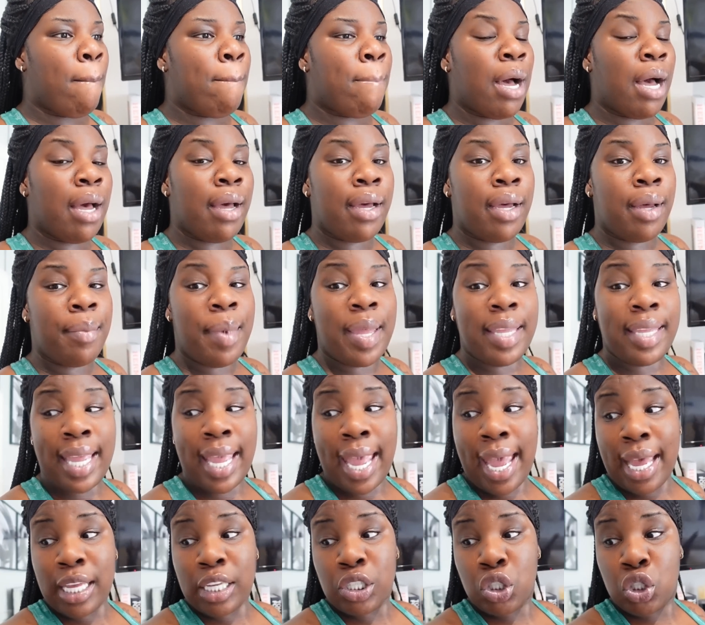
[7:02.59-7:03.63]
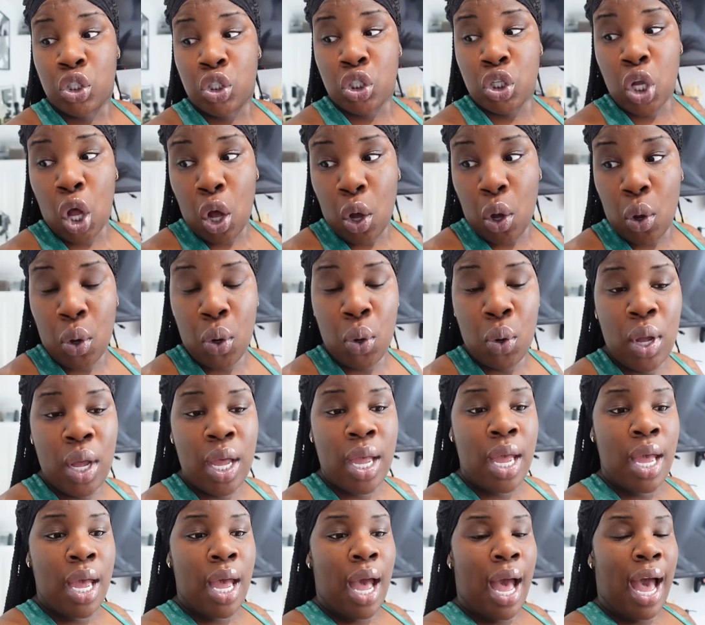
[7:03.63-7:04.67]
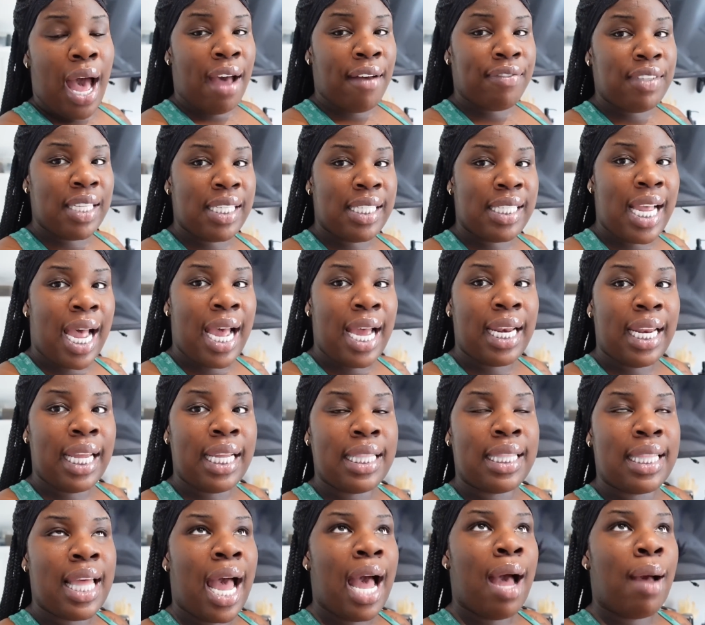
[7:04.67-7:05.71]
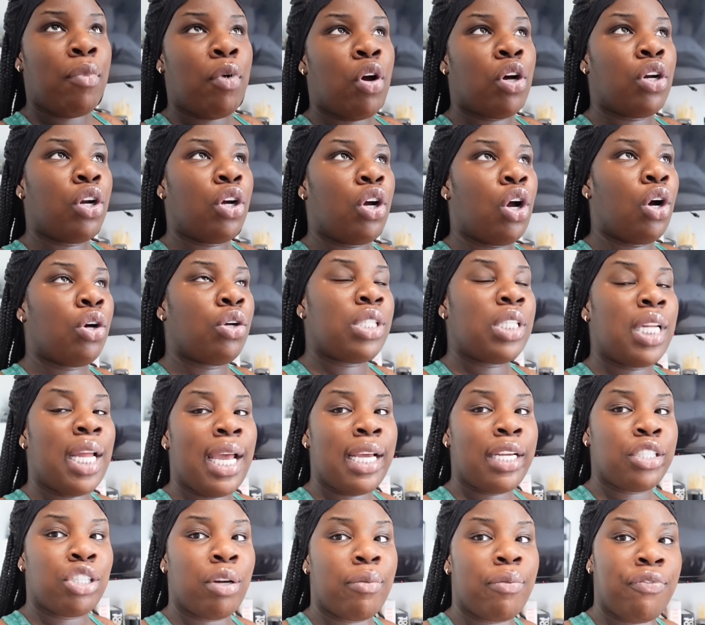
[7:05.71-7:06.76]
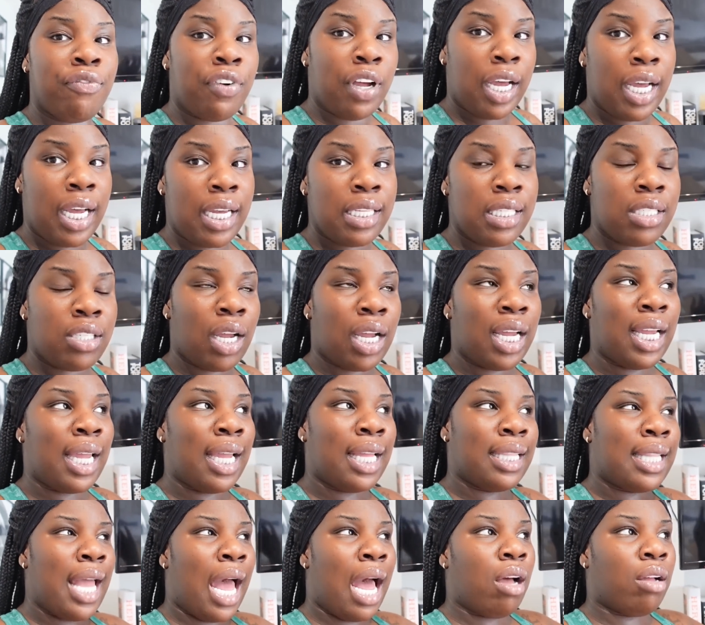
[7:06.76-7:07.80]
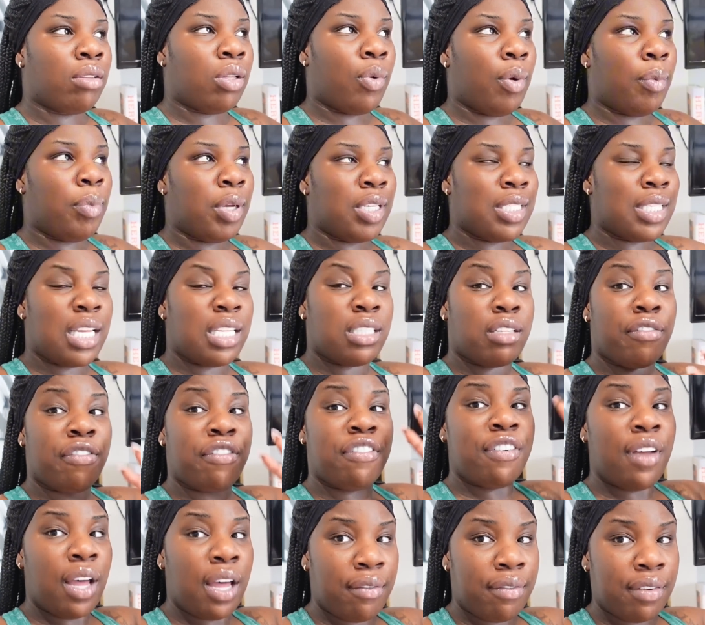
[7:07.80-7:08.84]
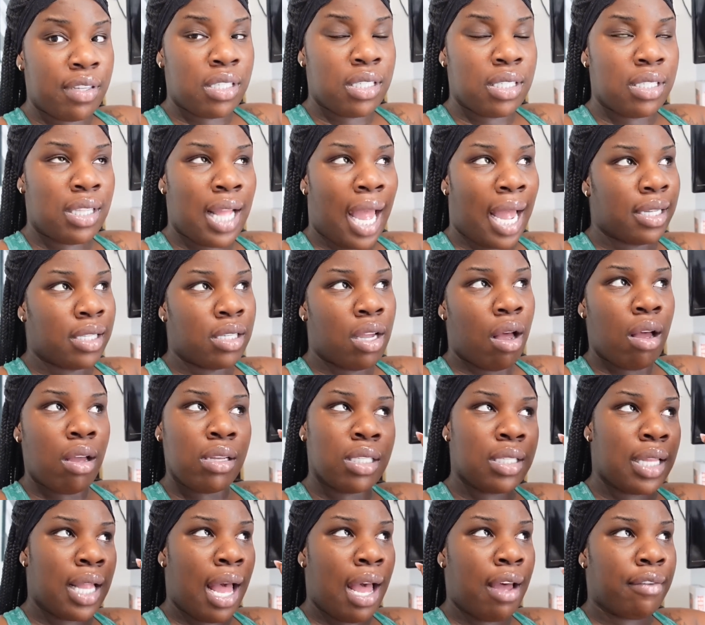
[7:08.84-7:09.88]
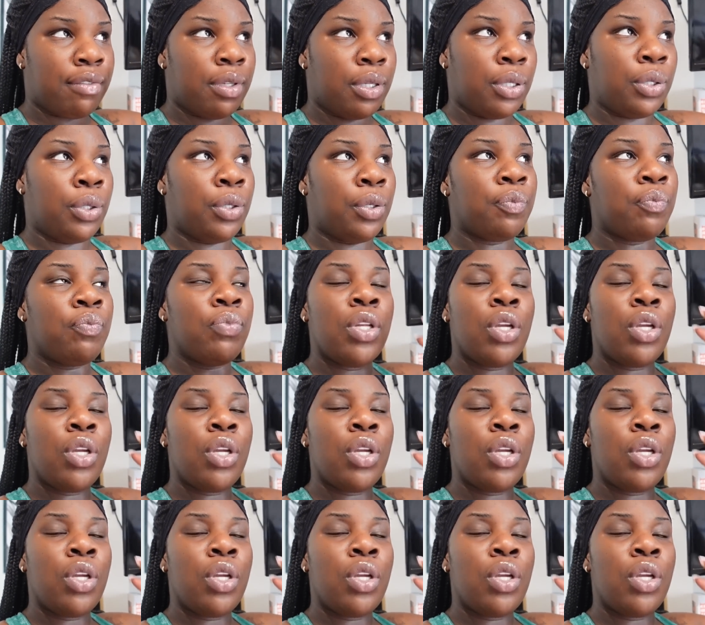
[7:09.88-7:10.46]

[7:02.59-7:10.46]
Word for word: But um, yeah, so I've decided that I'm going to go to the hair shop first so I could get that out of the way because that's the furthest like task that I have to do.